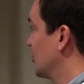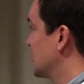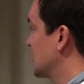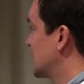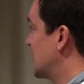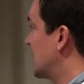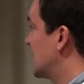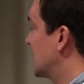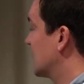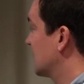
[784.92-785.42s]

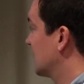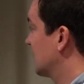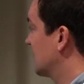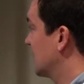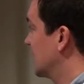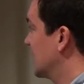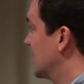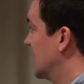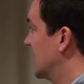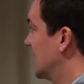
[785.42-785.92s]
start
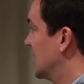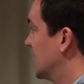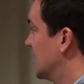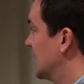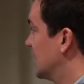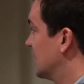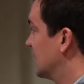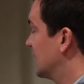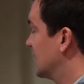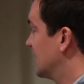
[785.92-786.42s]

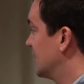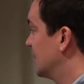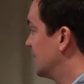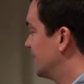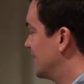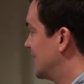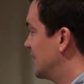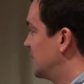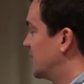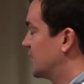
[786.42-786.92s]
in
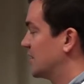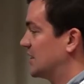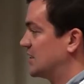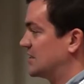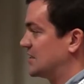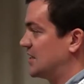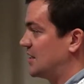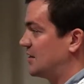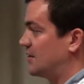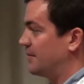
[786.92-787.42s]
November
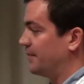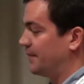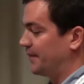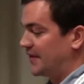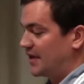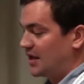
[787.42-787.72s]
this year.